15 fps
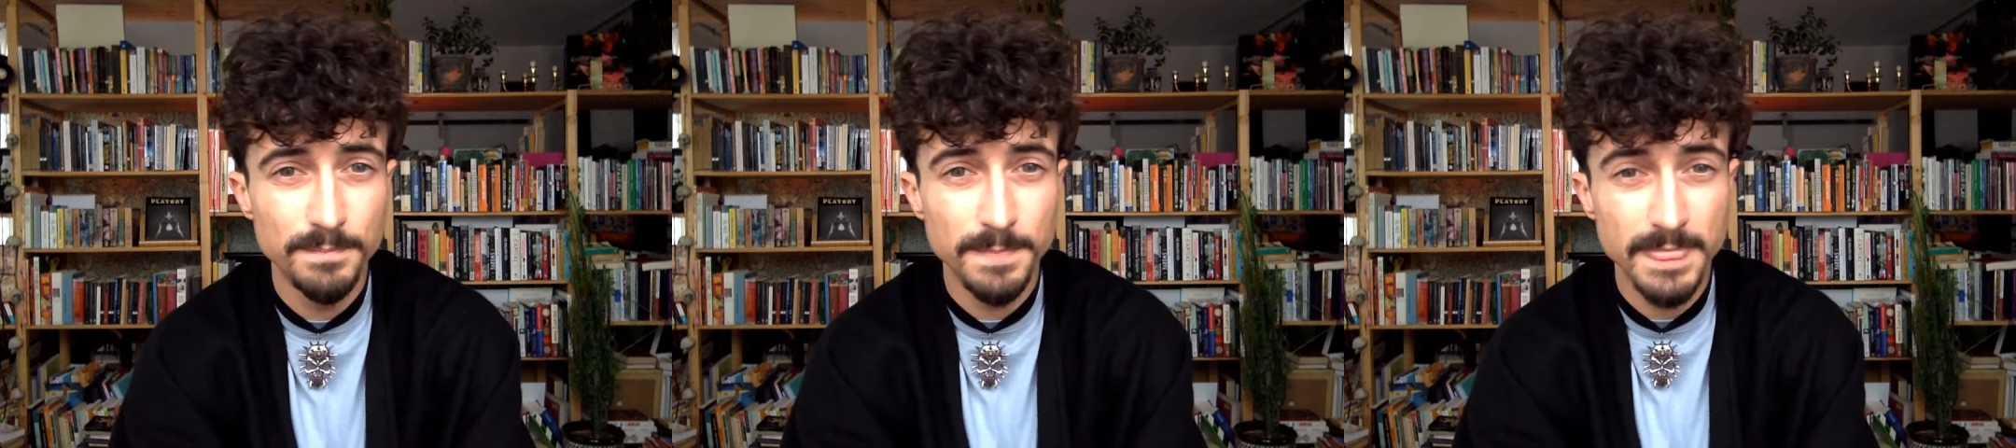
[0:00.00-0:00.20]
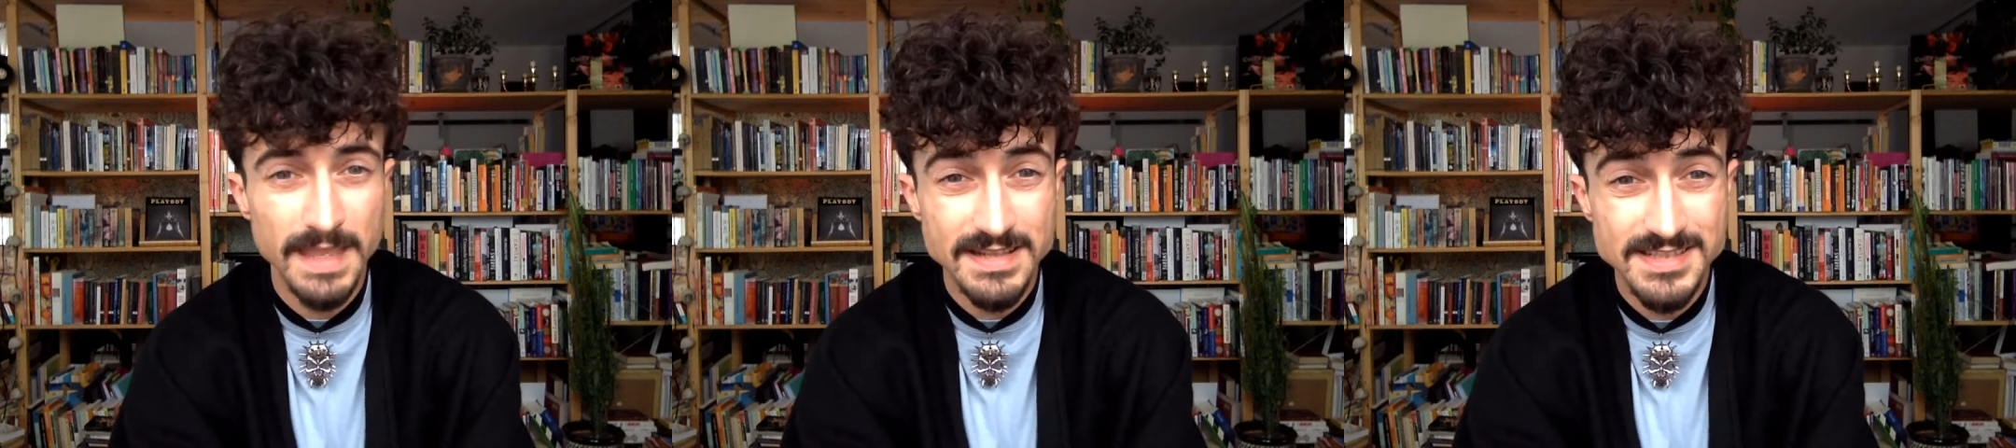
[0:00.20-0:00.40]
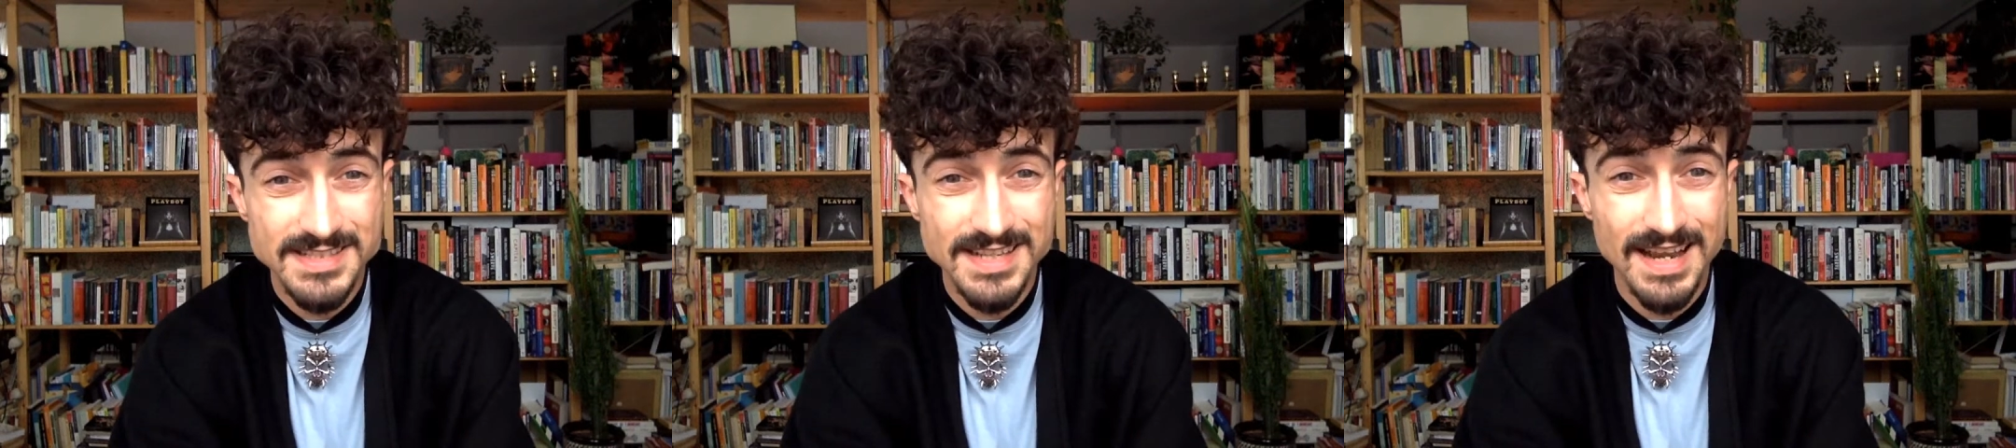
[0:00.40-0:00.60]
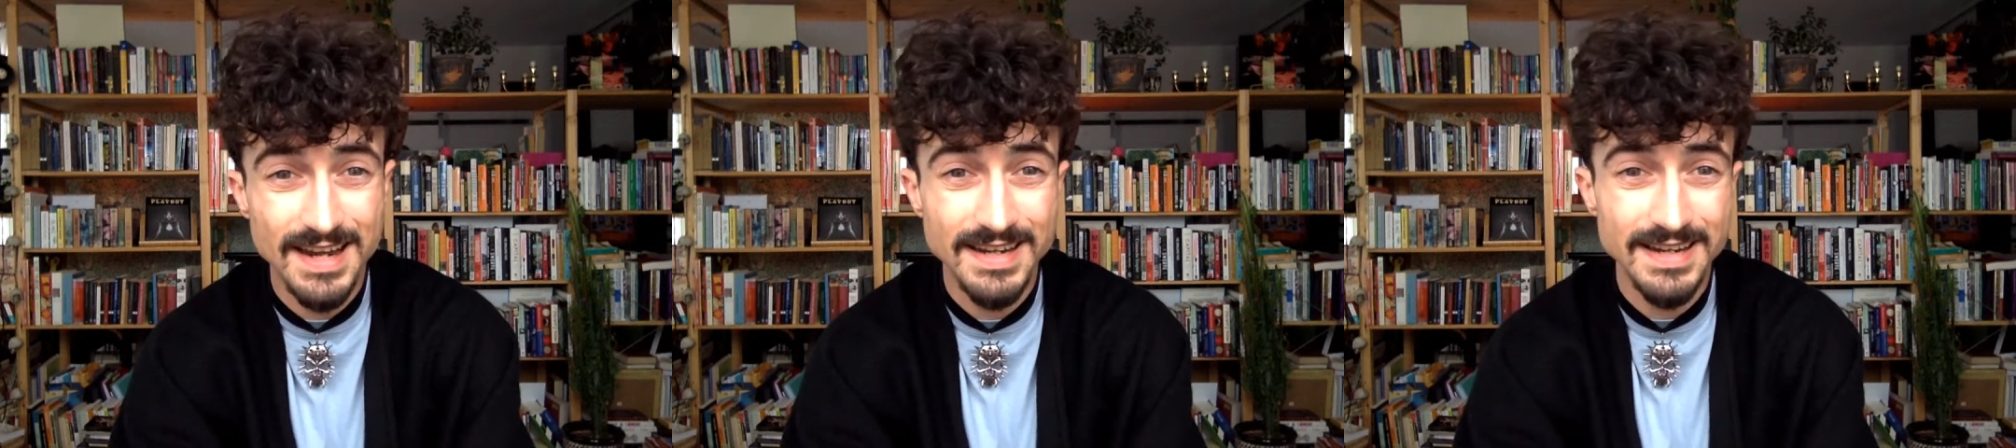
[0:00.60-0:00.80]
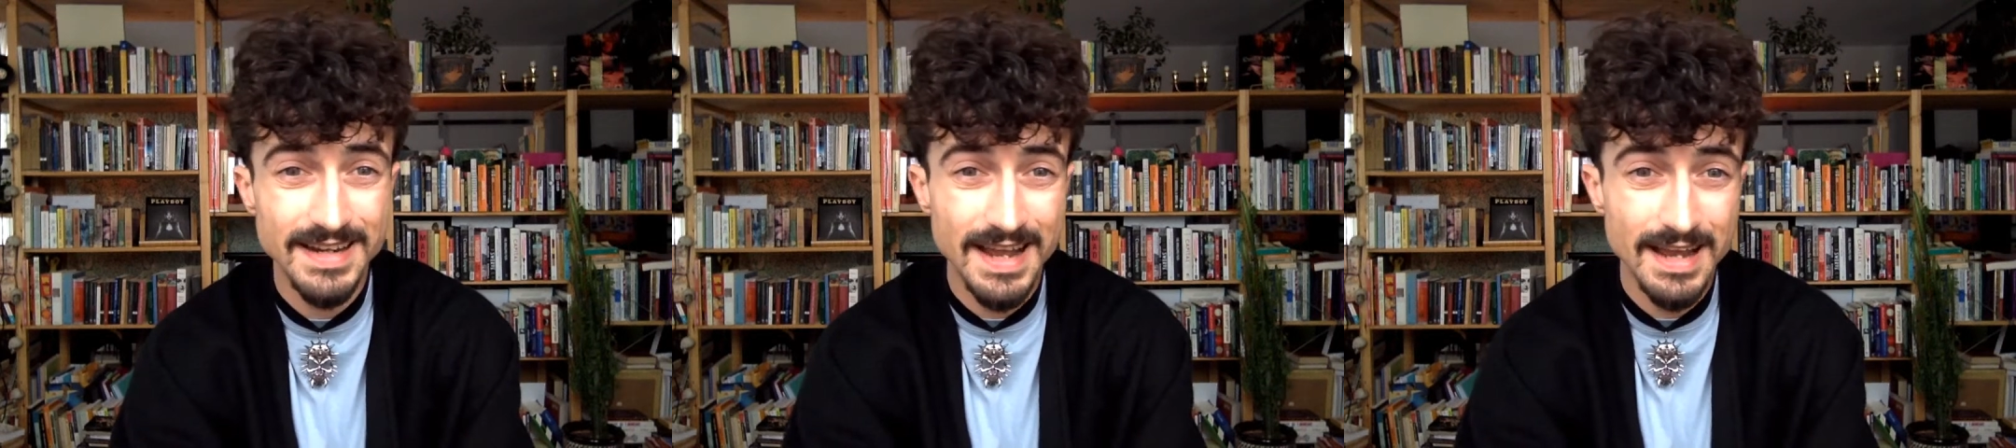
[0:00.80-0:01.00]

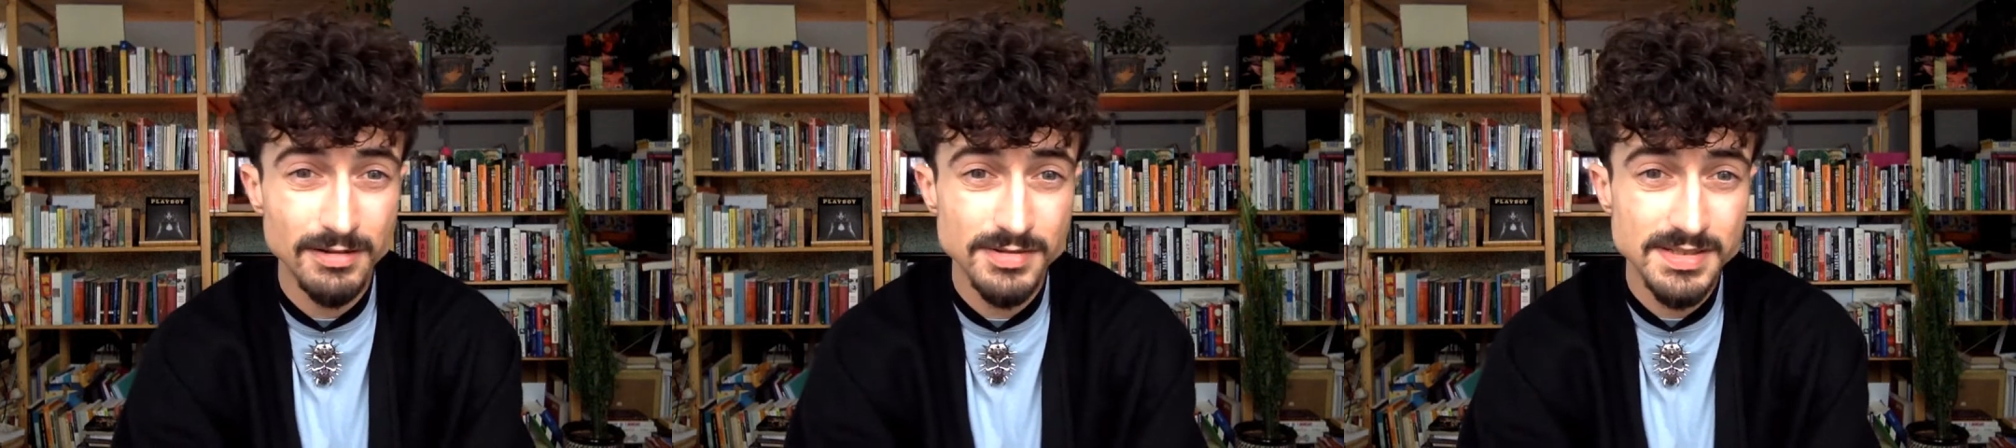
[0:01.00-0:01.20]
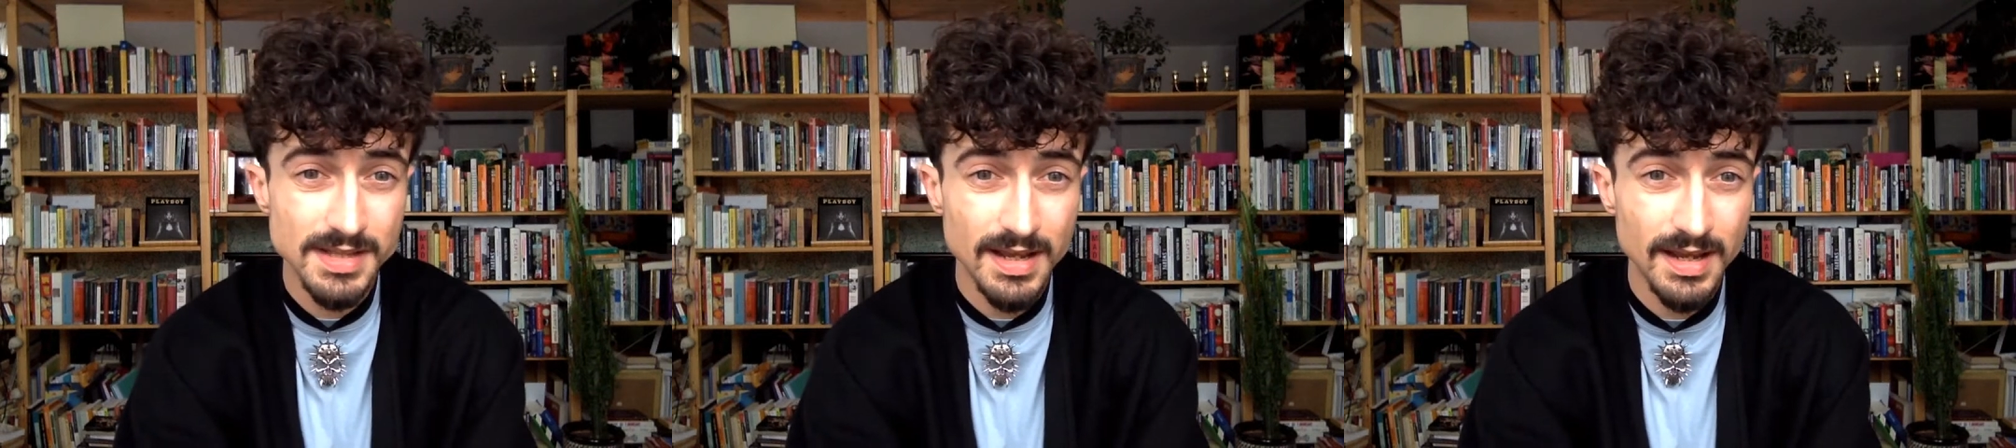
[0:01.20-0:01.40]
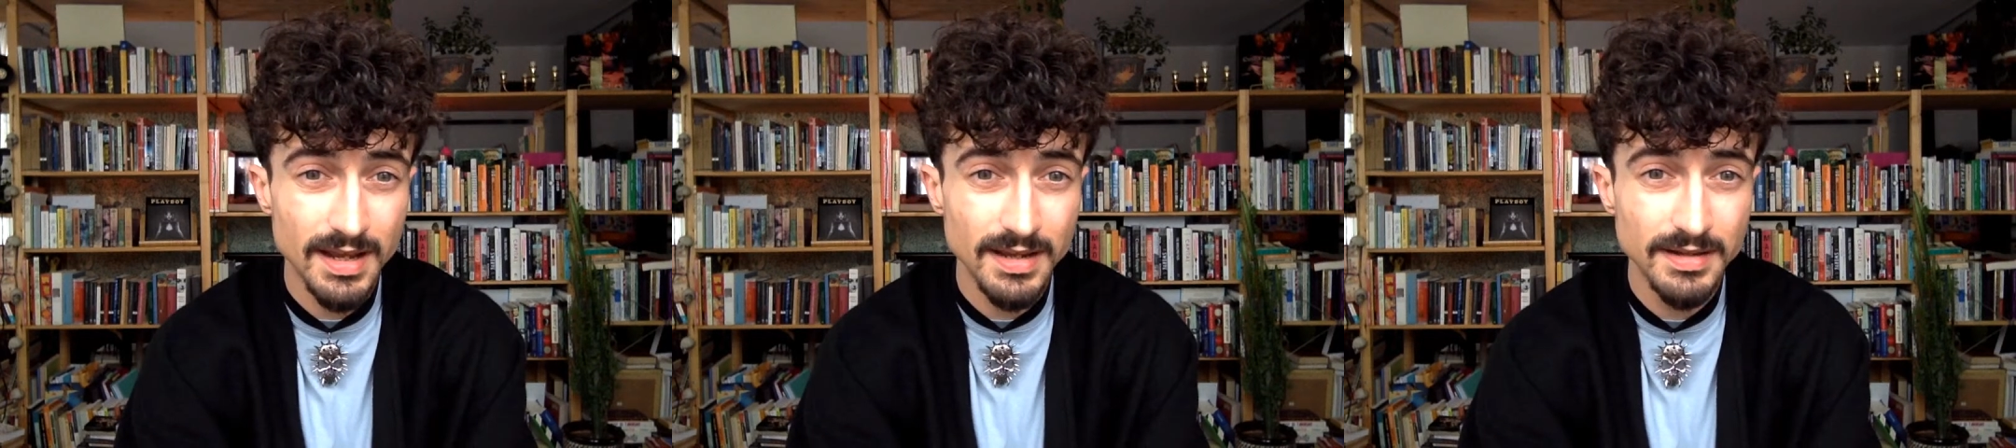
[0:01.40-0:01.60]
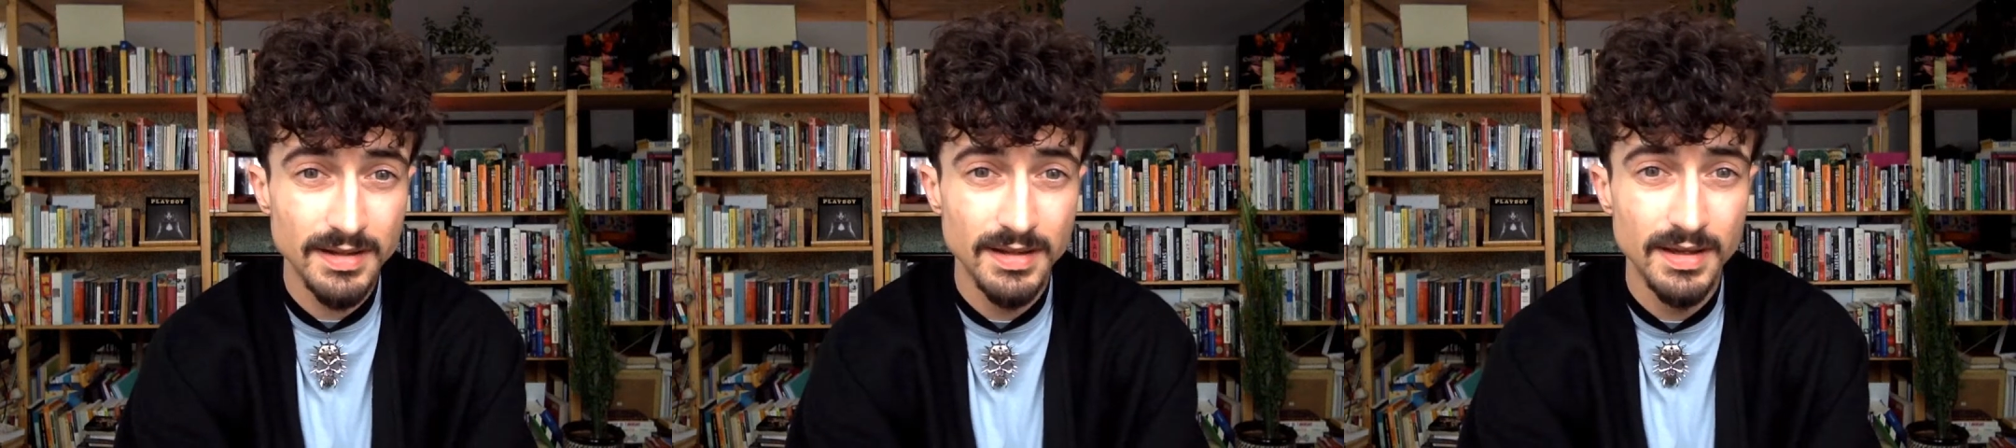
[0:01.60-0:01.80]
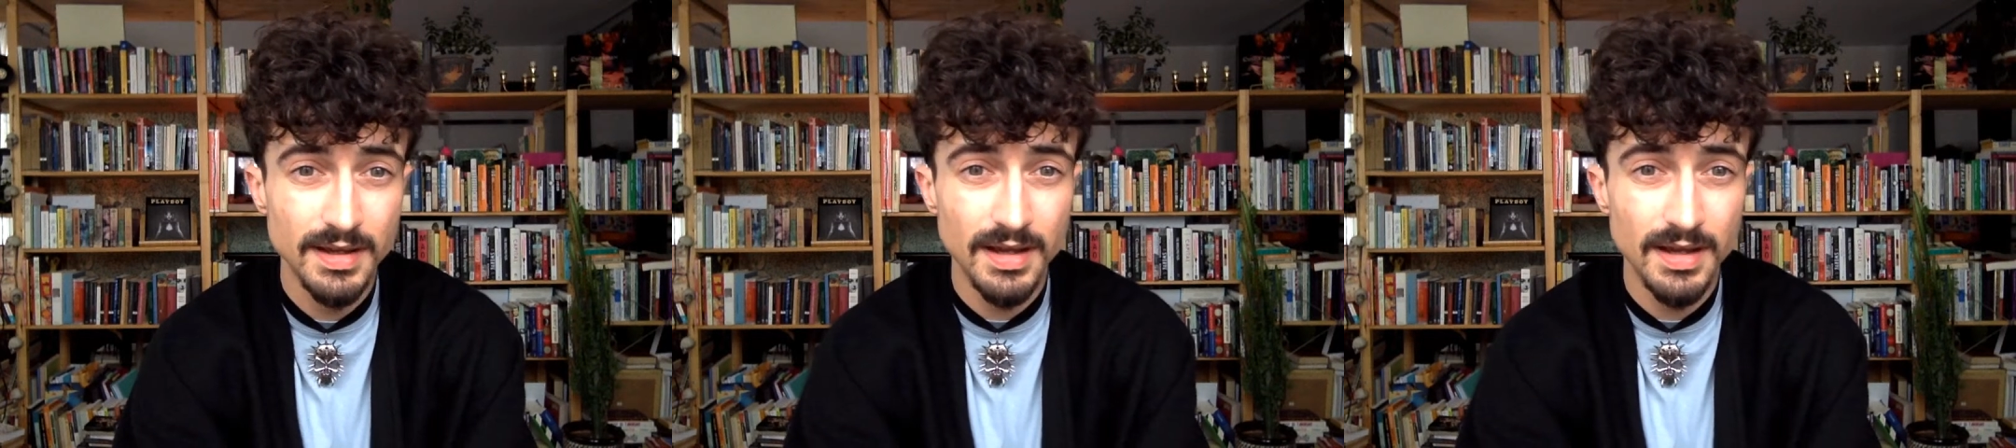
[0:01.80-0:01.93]
inside and outside,